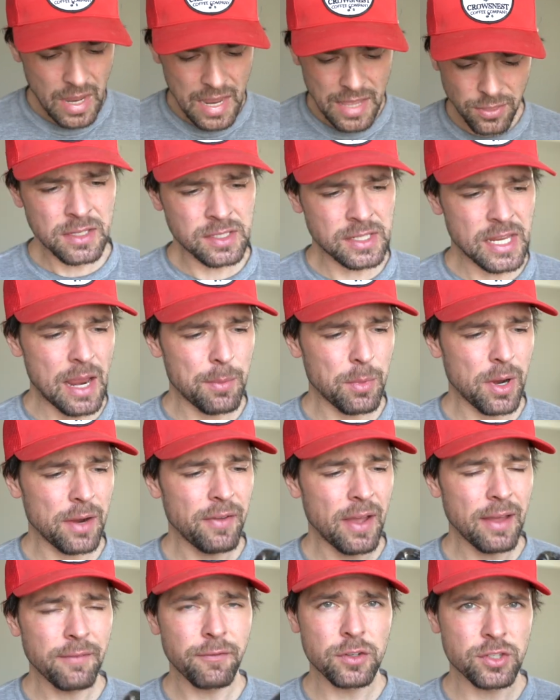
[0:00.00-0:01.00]
And this camera
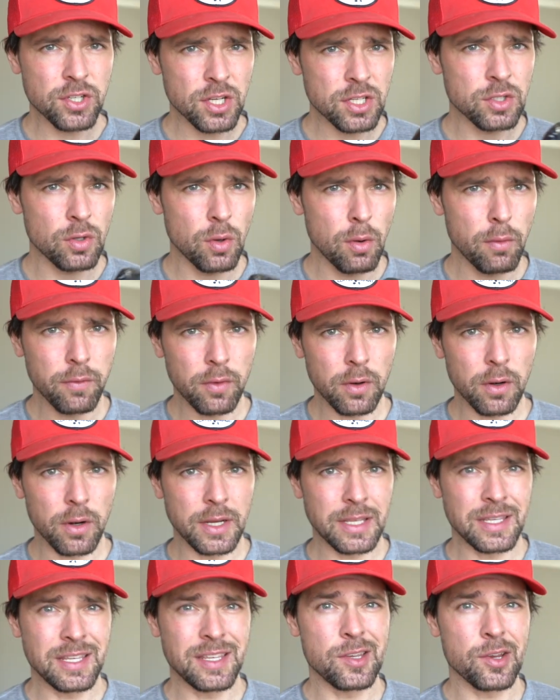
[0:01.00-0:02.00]
I've had for just
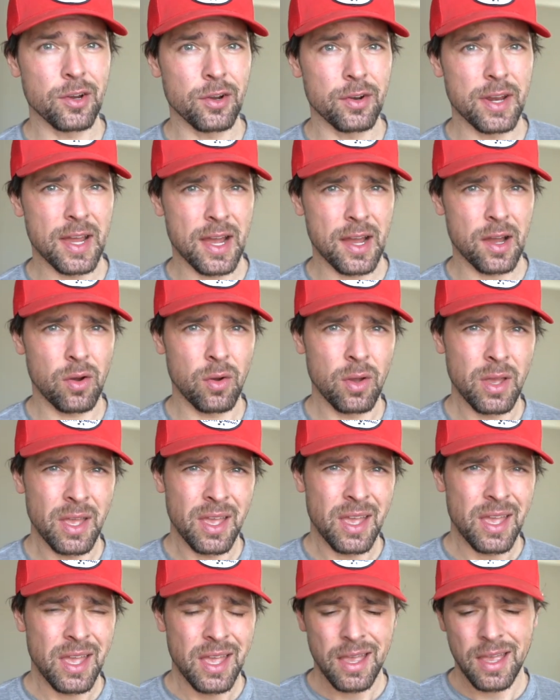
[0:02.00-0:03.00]
over a year now,
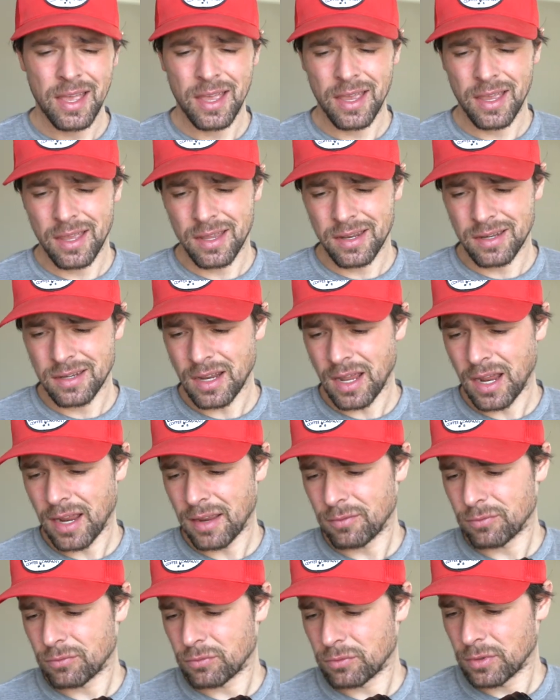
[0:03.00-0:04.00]
and
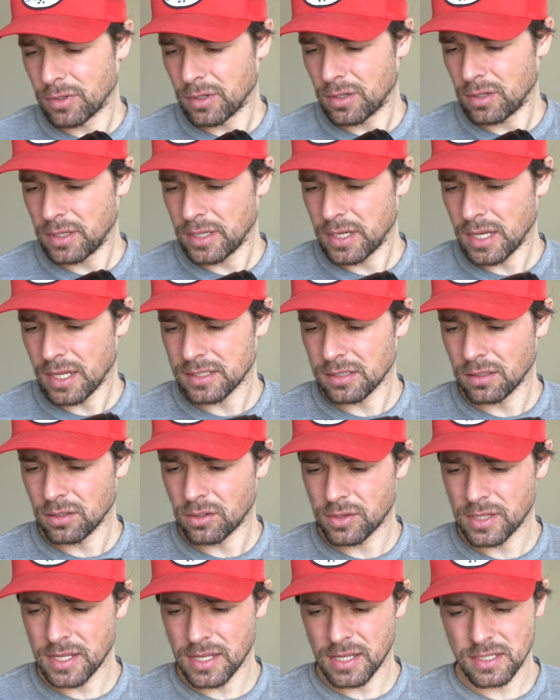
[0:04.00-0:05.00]
I really got to
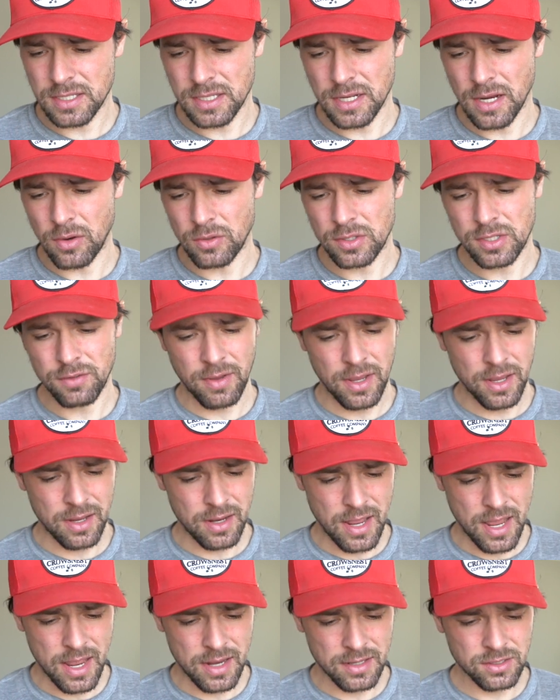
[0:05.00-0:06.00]
learn the ins and outs of
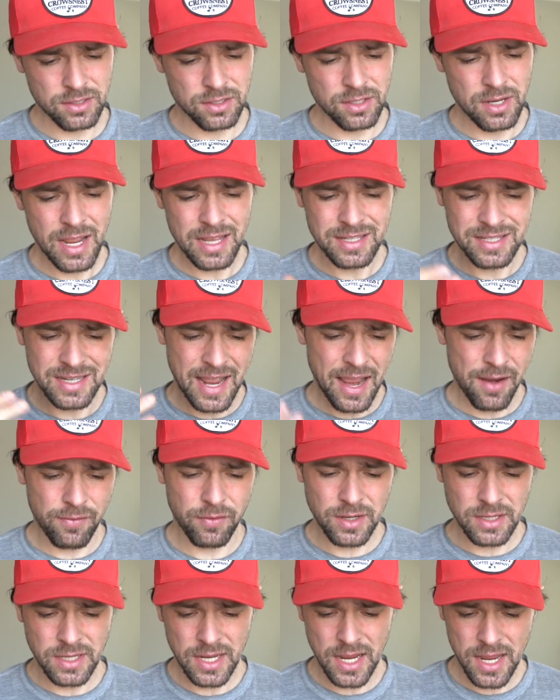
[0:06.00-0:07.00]
it. And as an
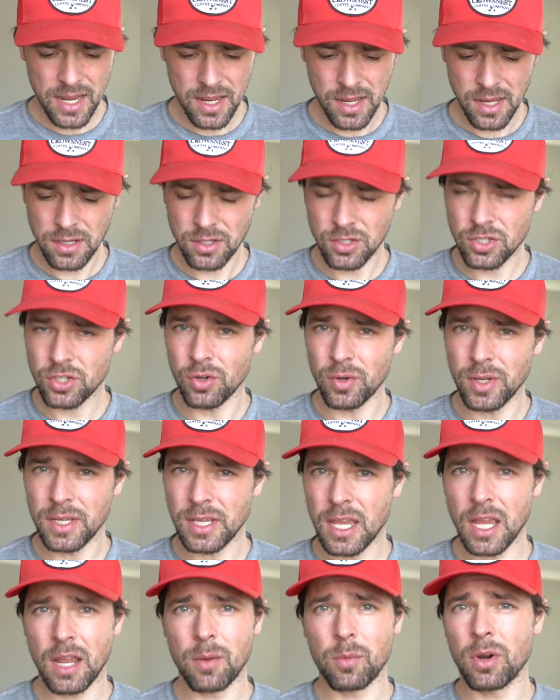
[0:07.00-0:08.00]
everyday shooting
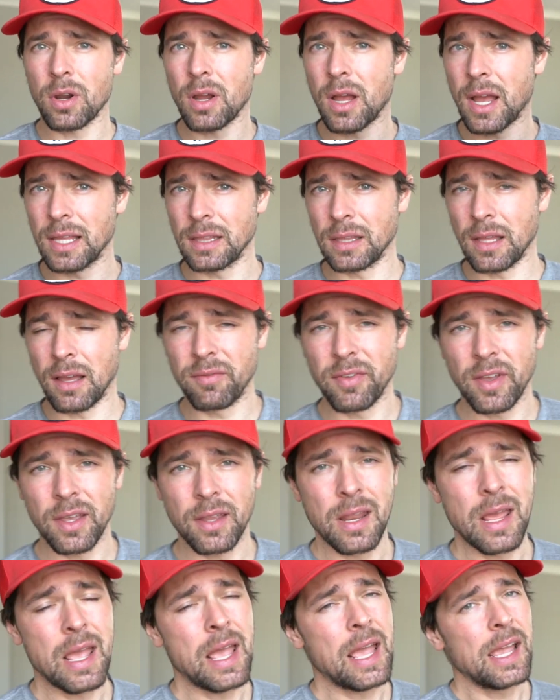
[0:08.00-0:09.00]
camera, I love
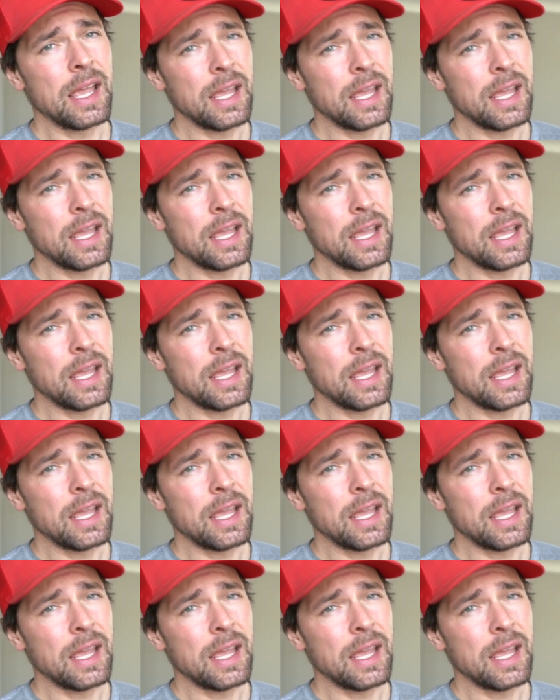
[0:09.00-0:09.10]
it.